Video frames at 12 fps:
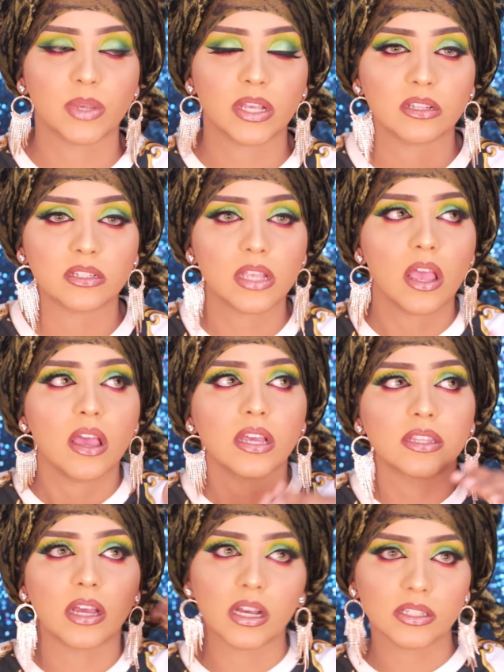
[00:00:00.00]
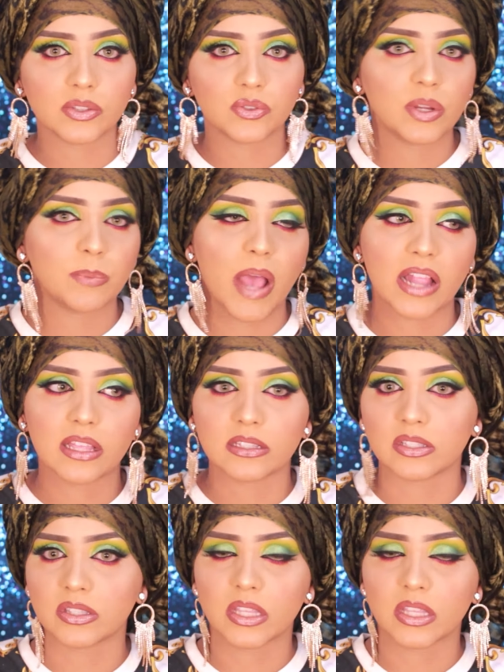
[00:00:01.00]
because the other three palettes,